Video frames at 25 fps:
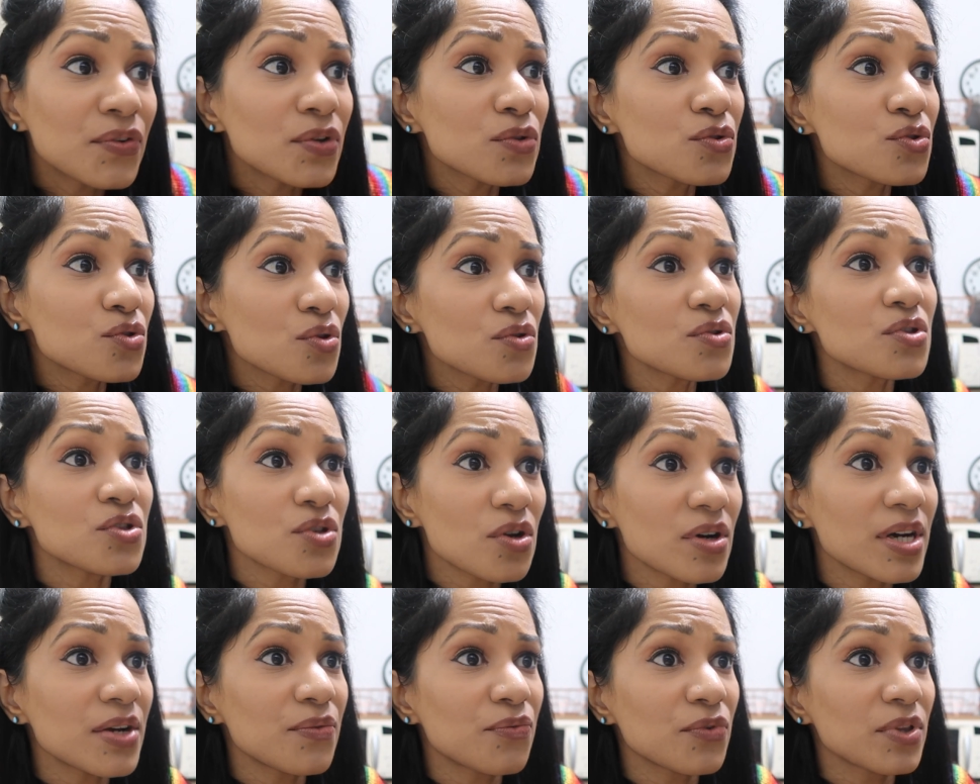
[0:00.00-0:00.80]
feel so
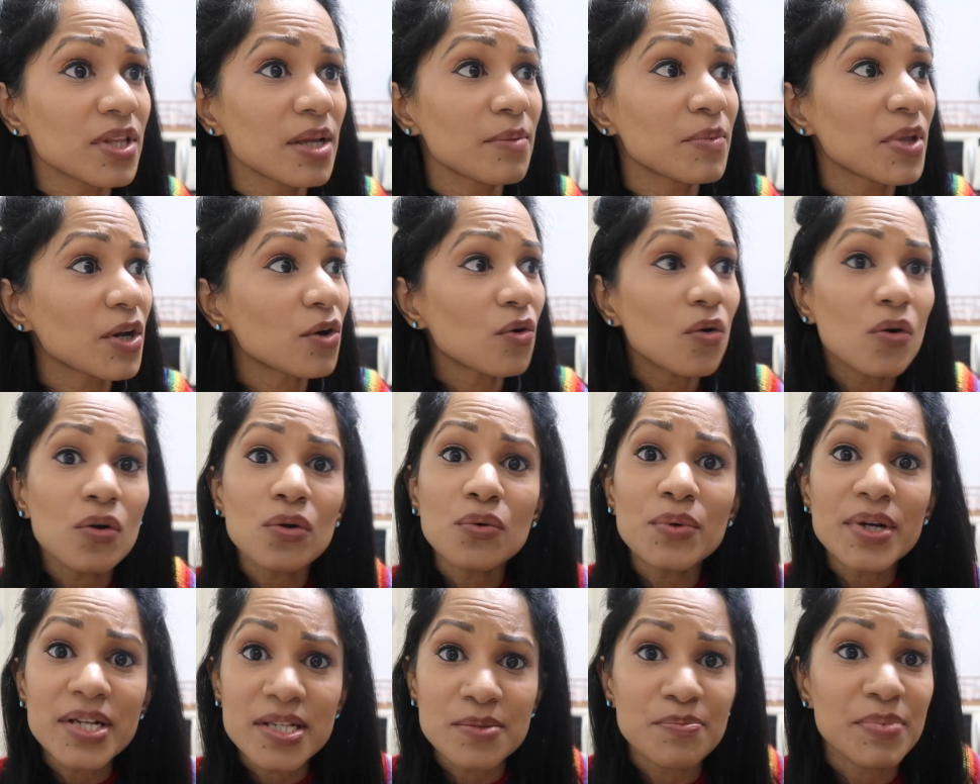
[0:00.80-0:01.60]
sorry for them, they're
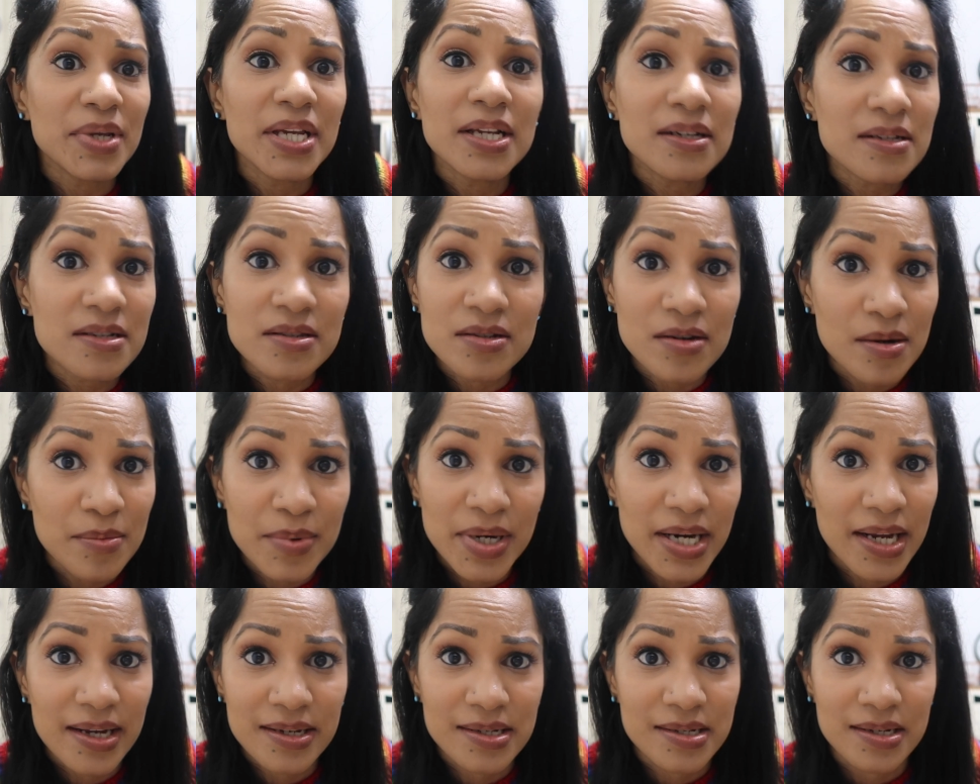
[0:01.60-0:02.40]
always being
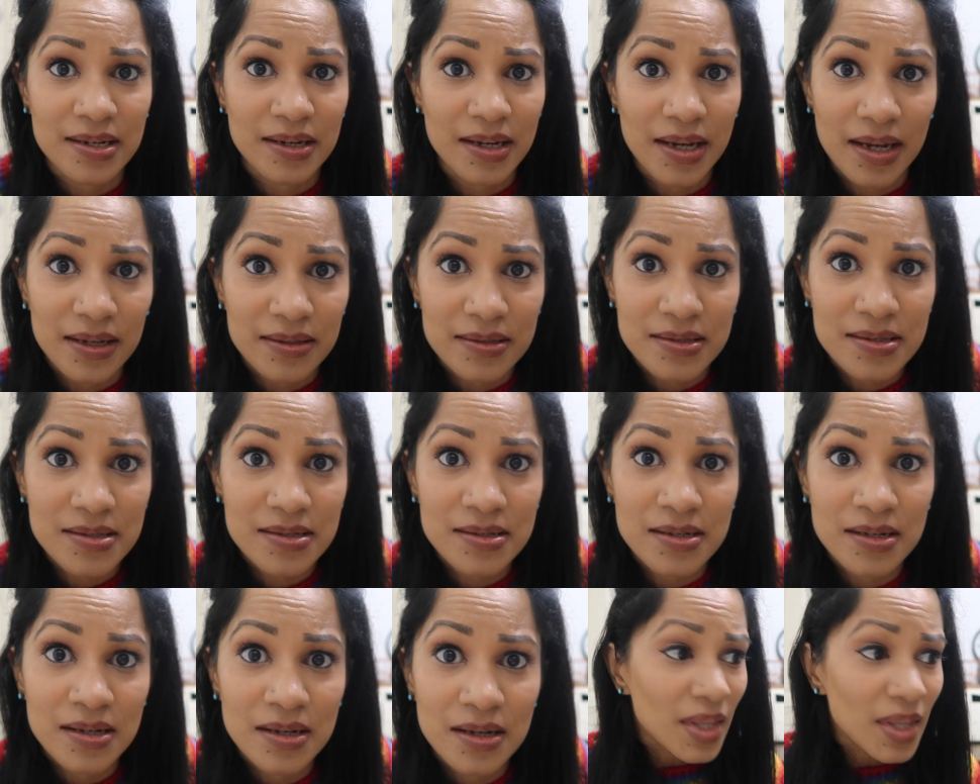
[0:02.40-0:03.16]
discriminated against.